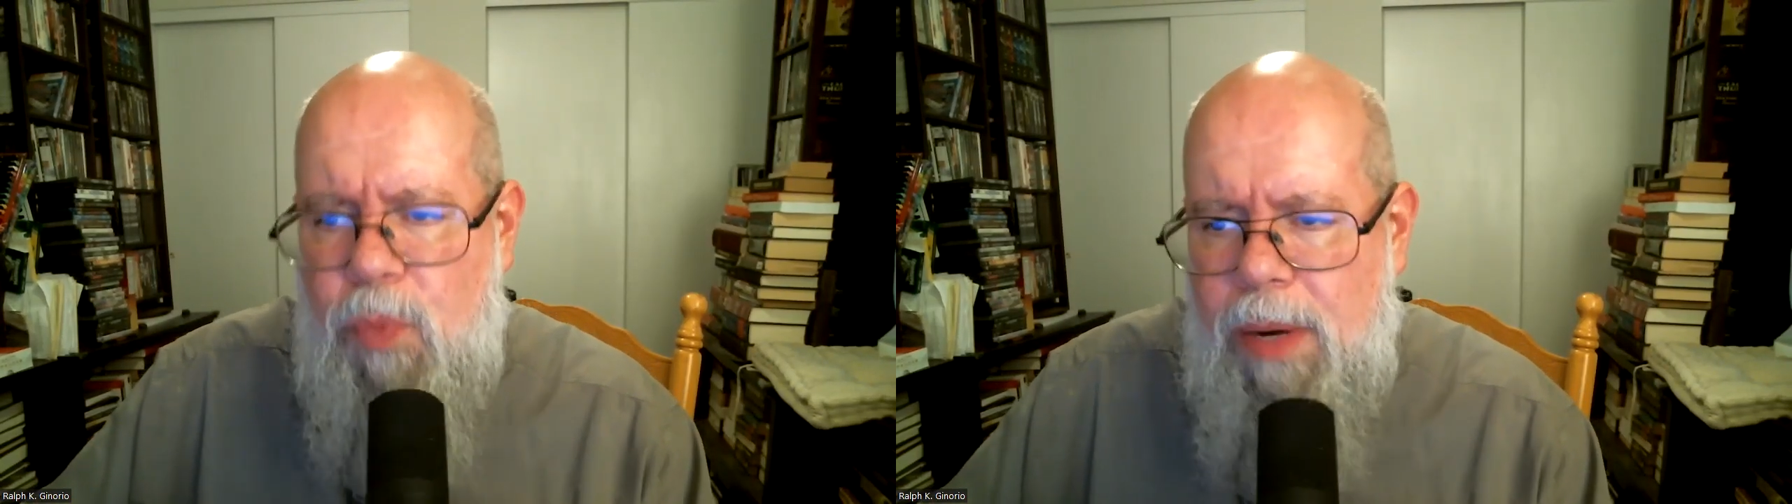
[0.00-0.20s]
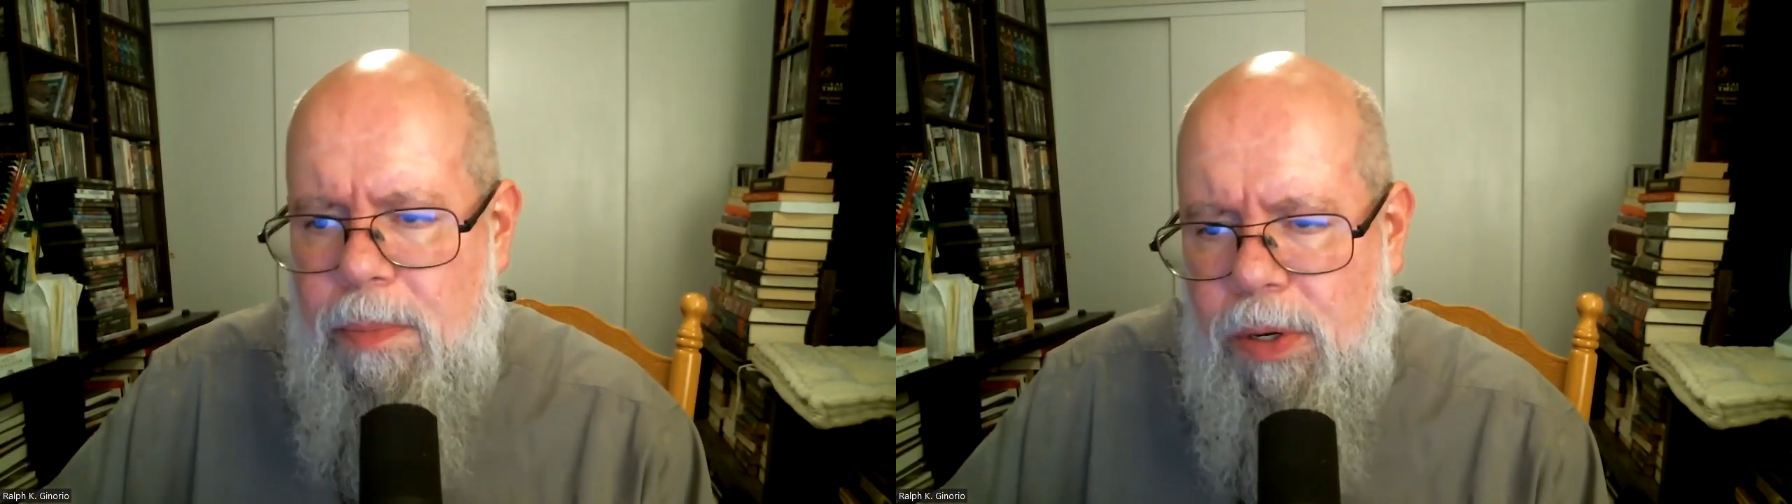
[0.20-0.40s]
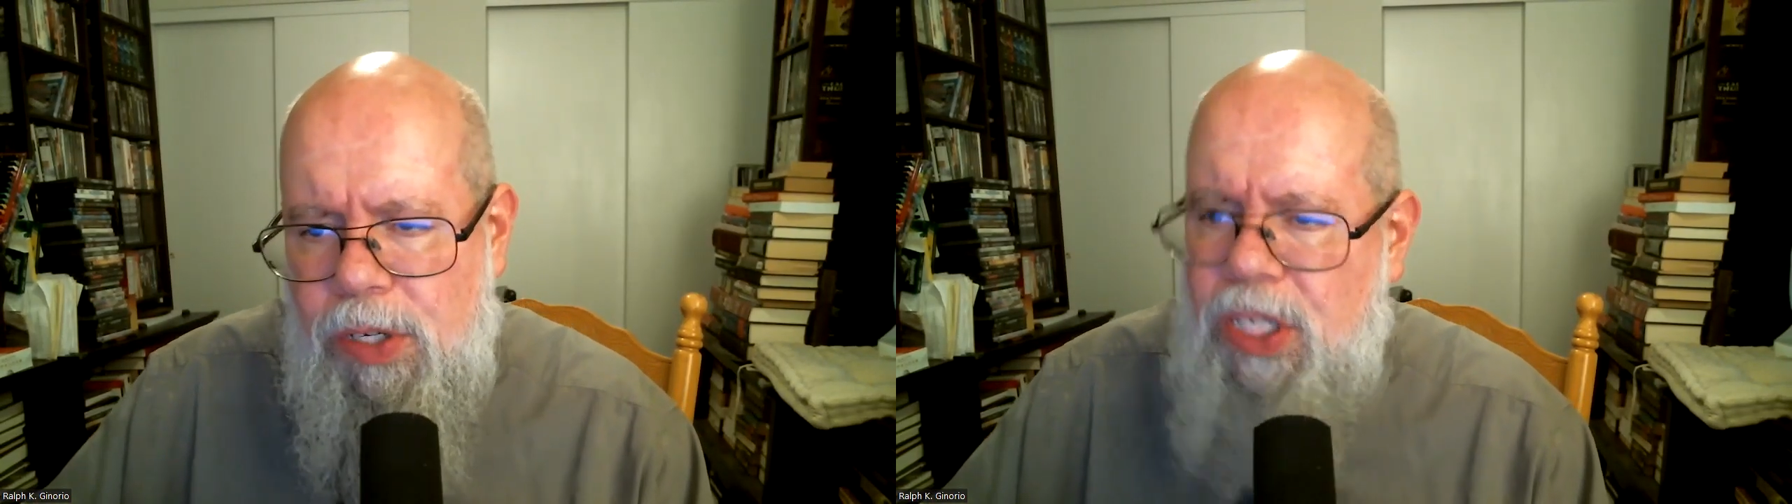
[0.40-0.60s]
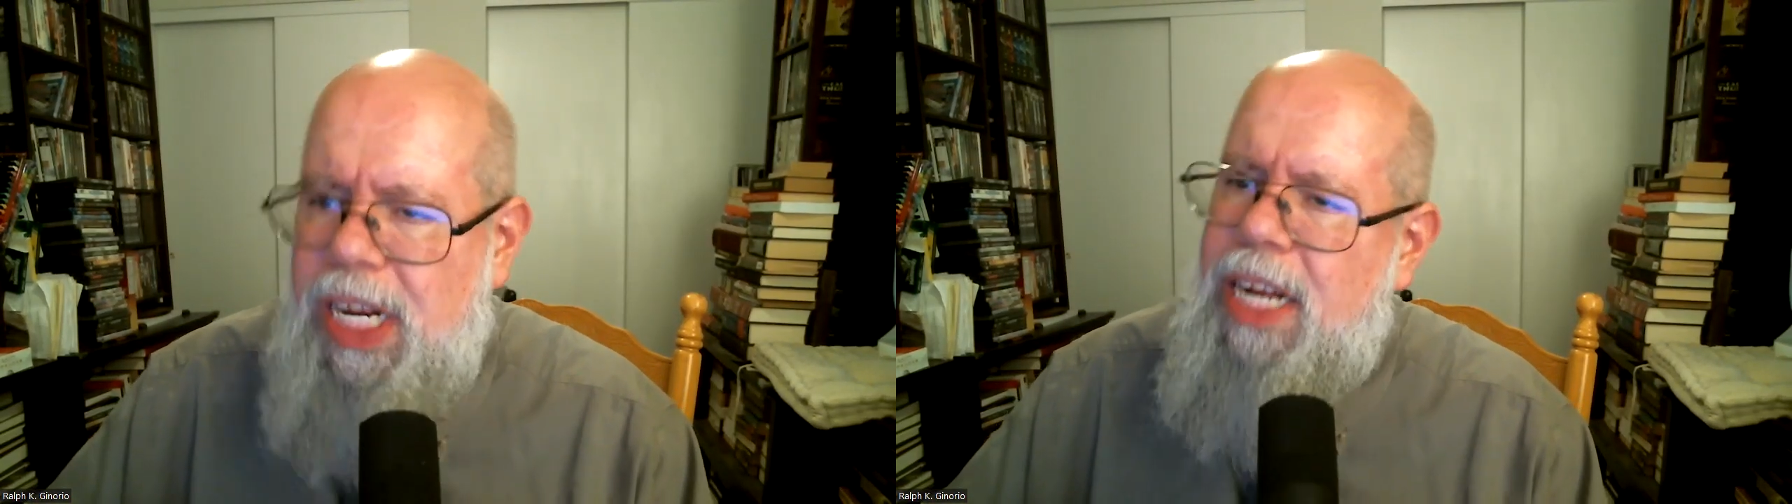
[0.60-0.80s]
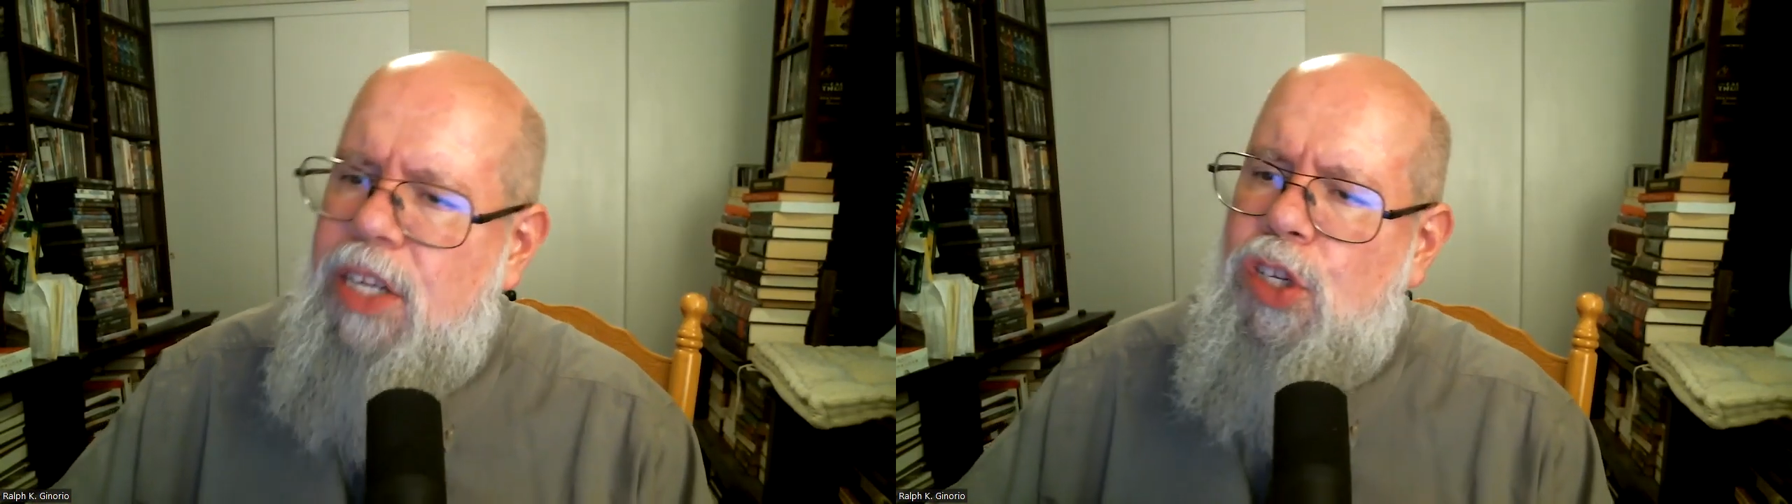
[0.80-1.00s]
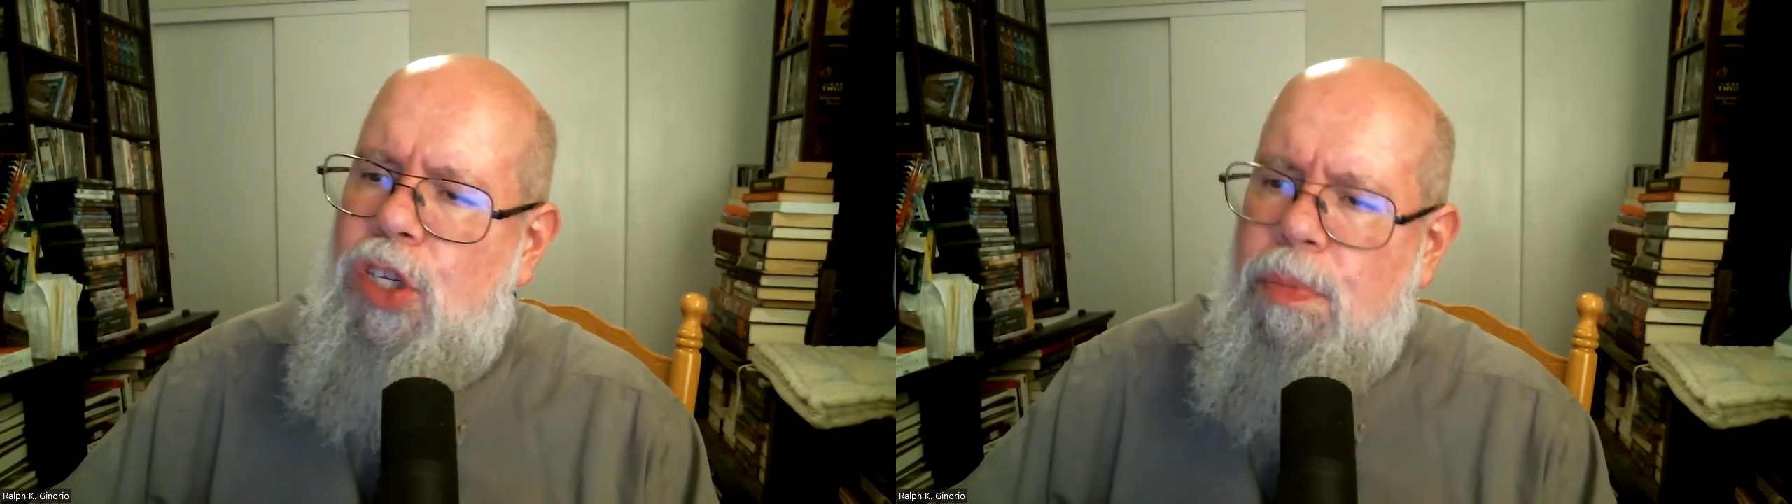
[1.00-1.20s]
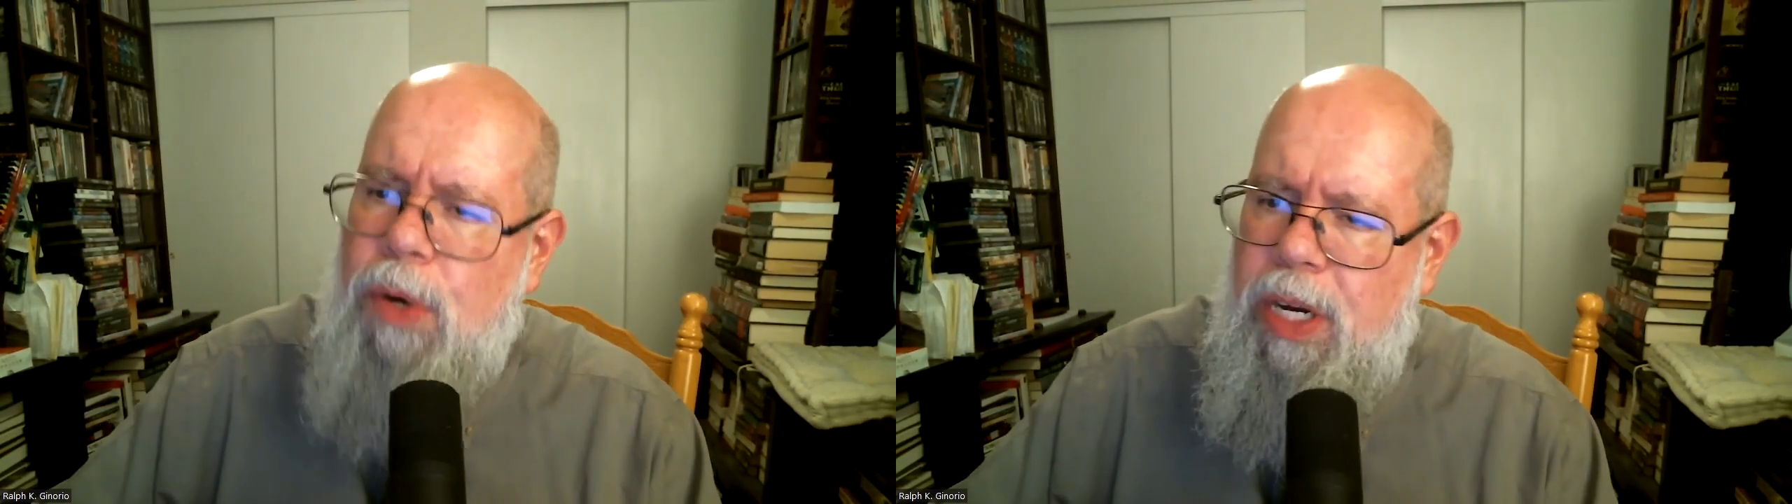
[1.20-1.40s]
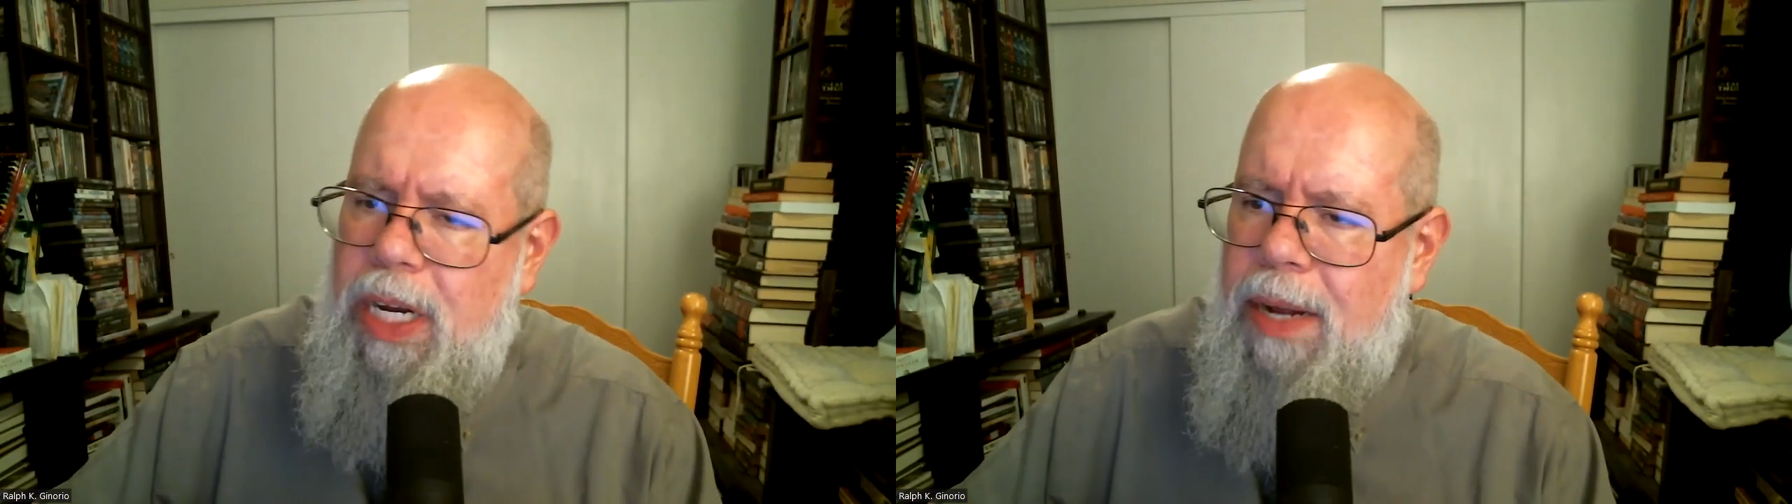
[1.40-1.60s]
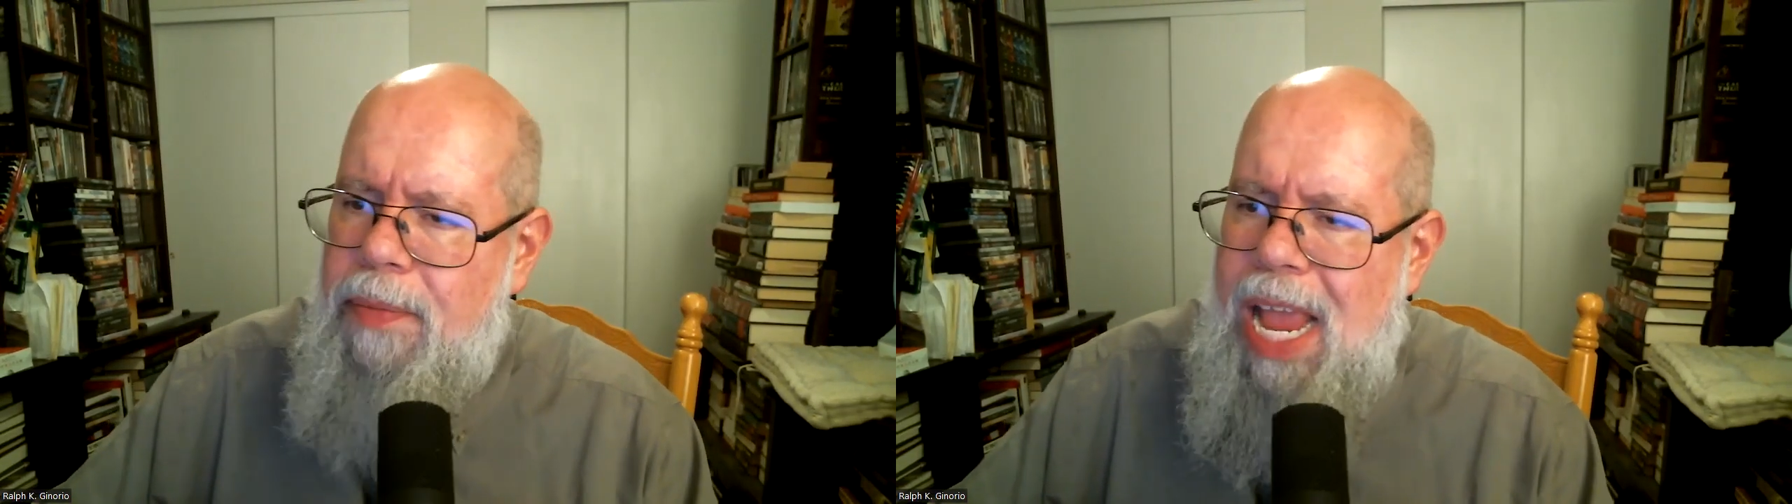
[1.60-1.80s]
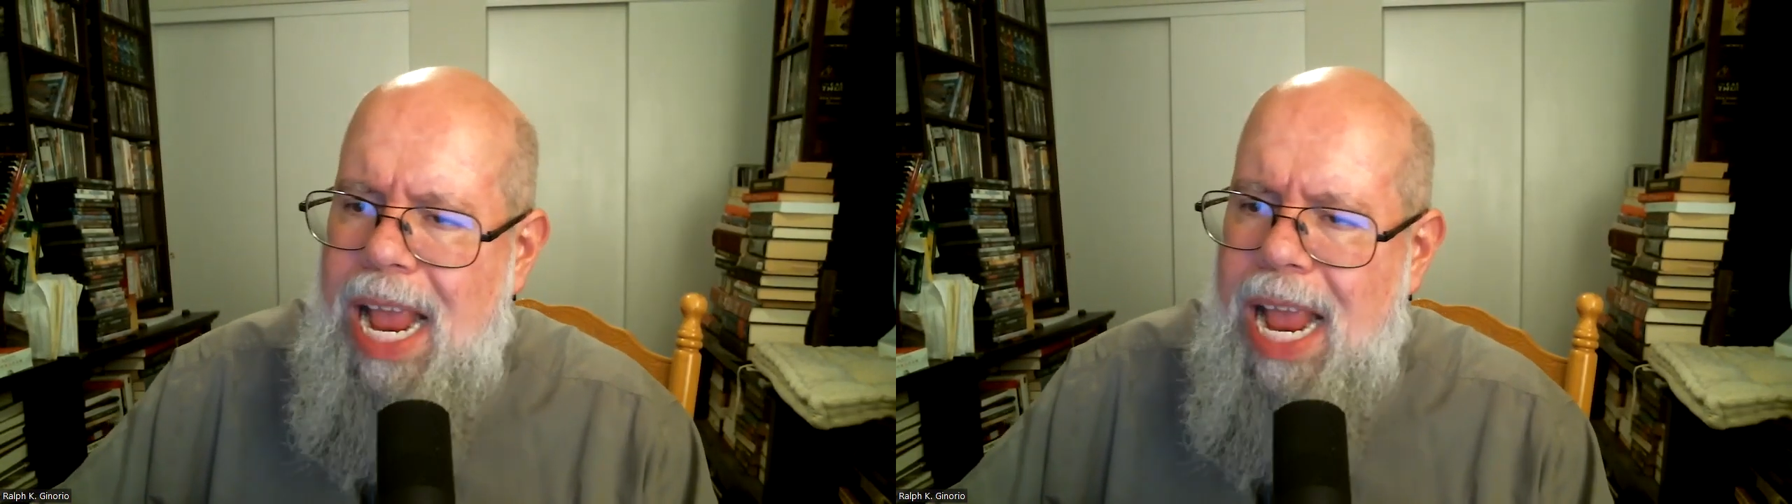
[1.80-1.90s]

Whitmer stands smirking